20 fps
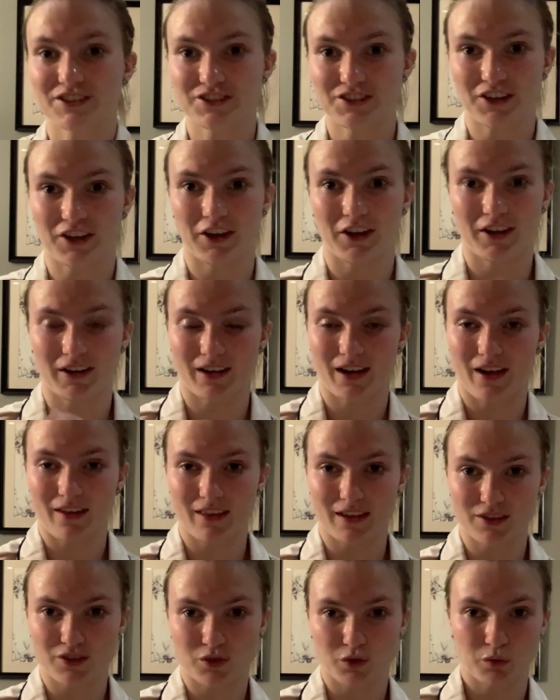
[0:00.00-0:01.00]
So now
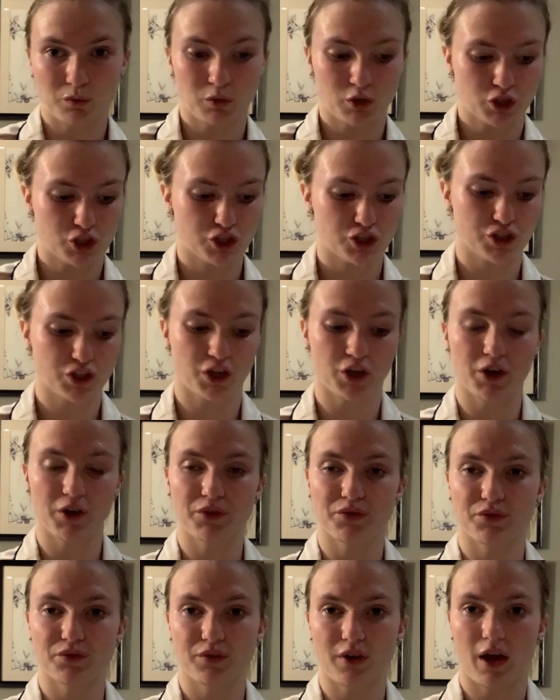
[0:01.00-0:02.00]
that's all washed
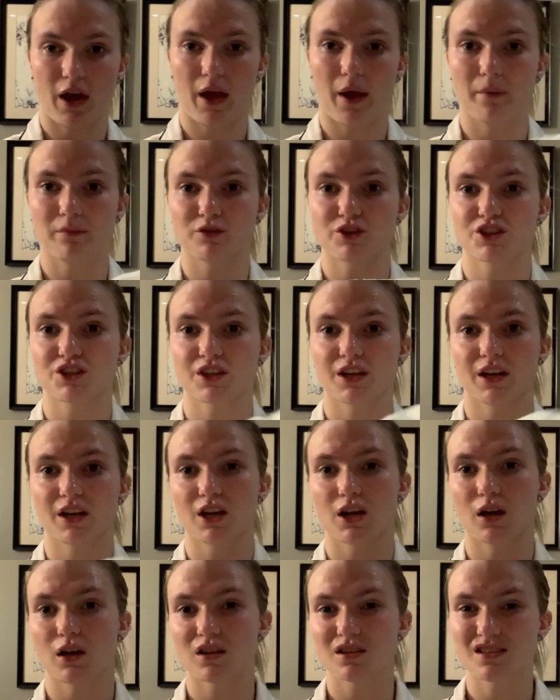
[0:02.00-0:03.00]
off, I am just going to
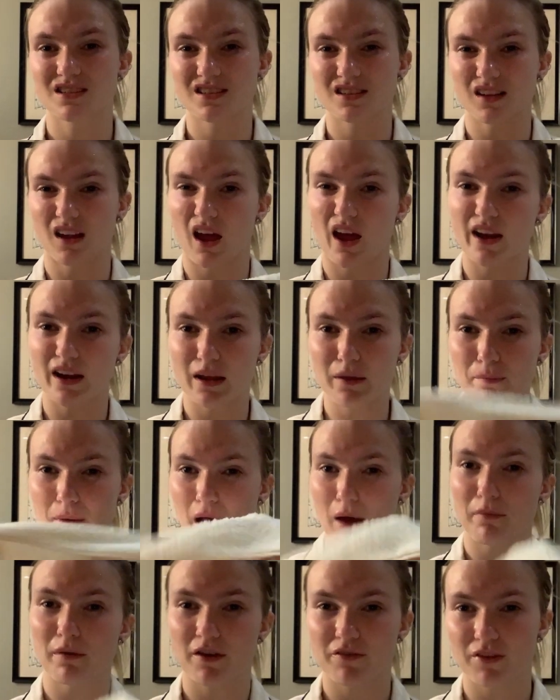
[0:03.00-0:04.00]
slightly pat my